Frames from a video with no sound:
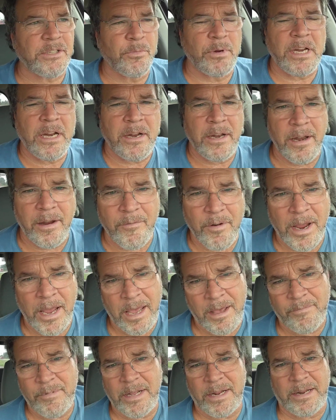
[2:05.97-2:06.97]
We didn't never
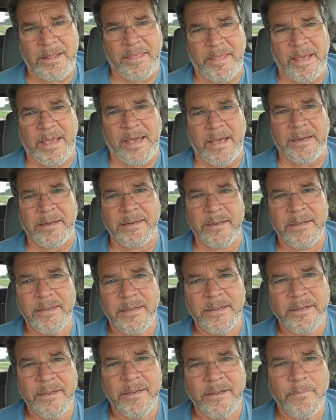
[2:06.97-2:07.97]
have none of
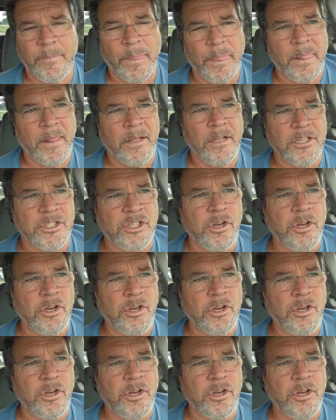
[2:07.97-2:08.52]
that.